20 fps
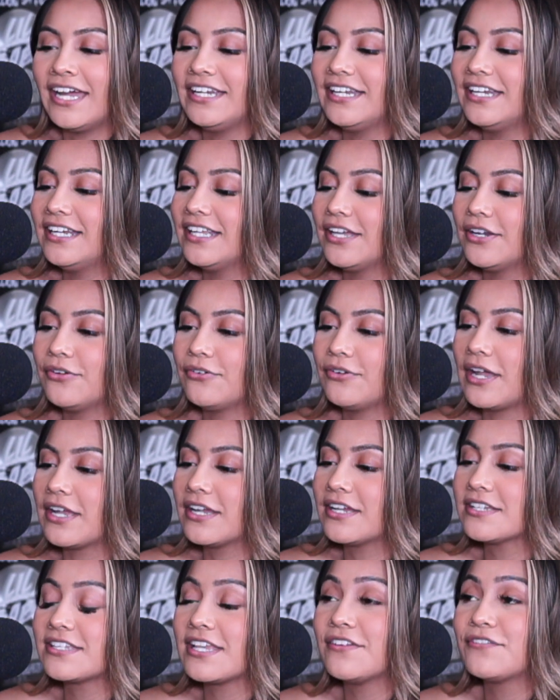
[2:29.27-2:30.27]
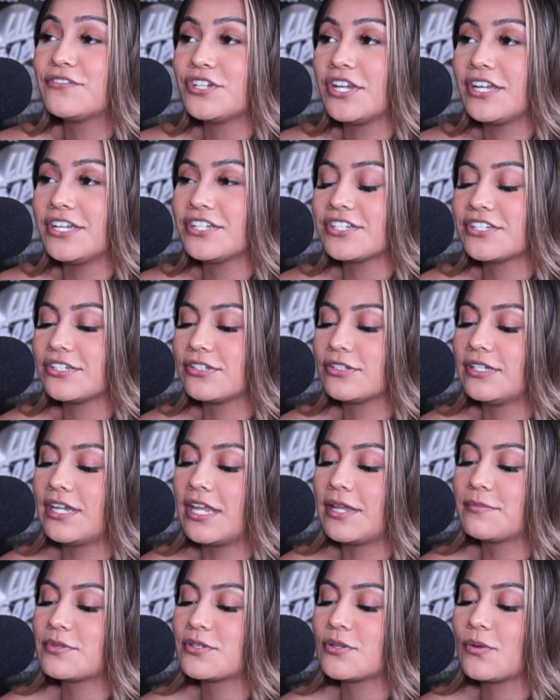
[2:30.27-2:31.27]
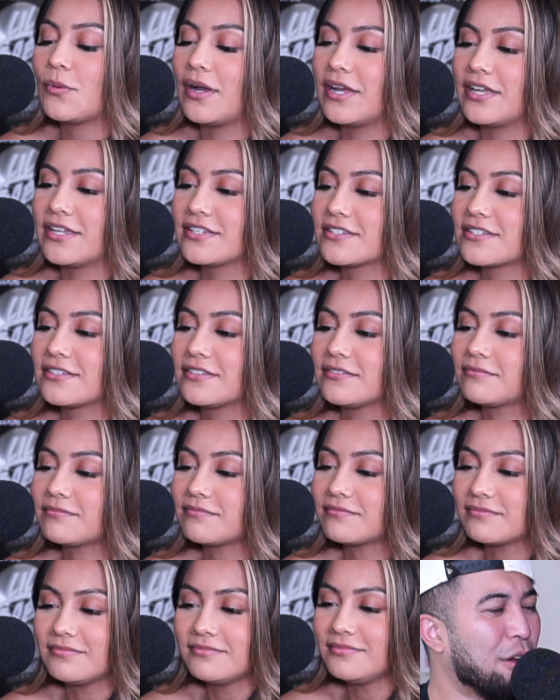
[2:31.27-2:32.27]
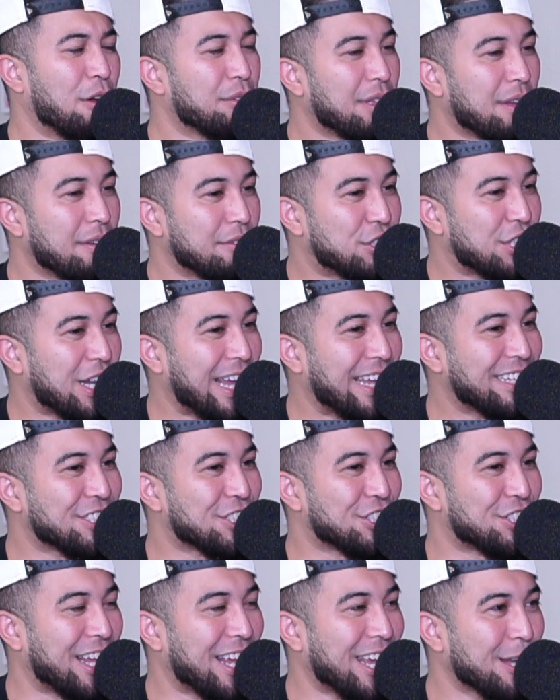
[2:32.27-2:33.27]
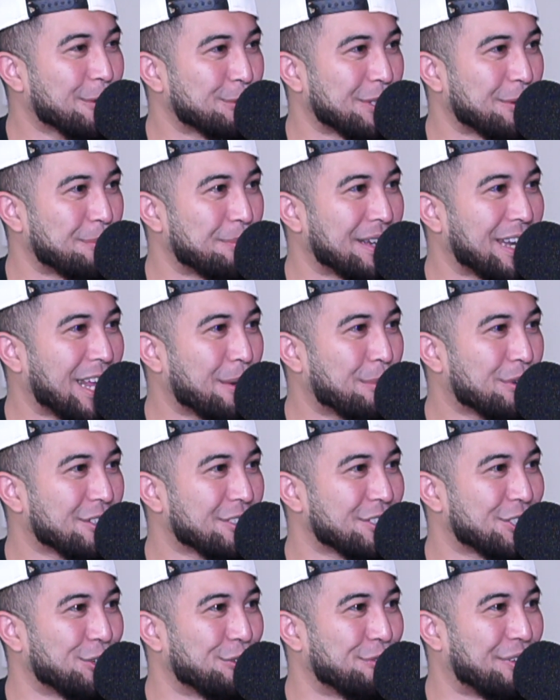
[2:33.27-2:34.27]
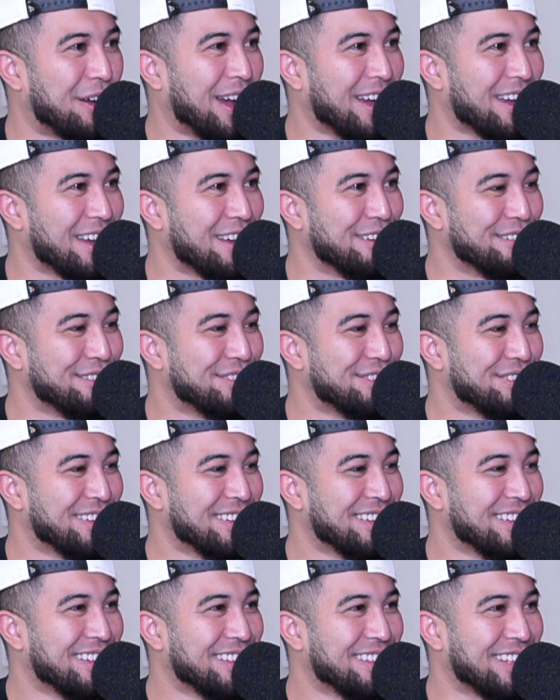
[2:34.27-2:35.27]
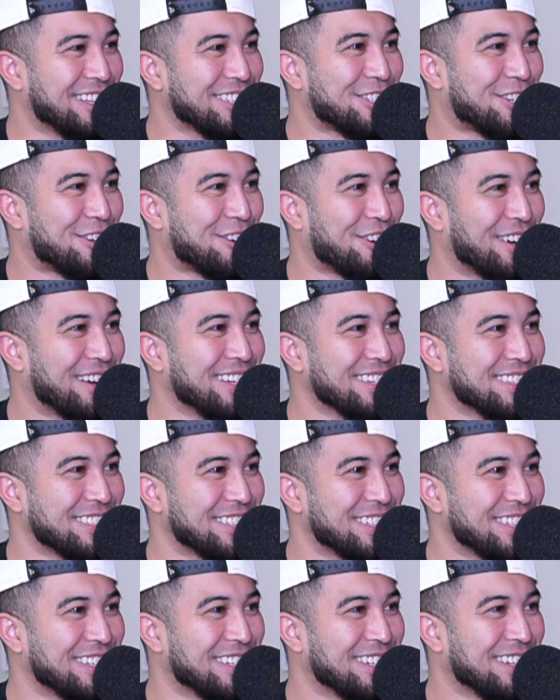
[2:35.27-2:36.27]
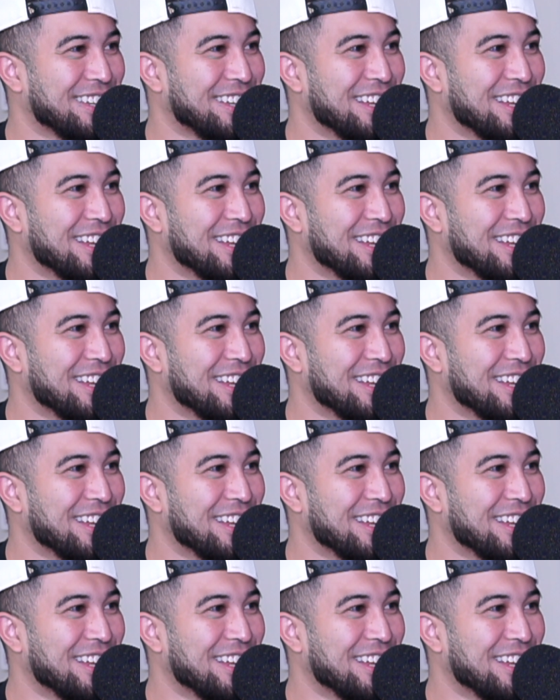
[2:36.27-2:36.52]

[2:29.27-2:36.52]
I need to get it right, because they've changed names twice. How they've changed names and been able to survive? That's crazy.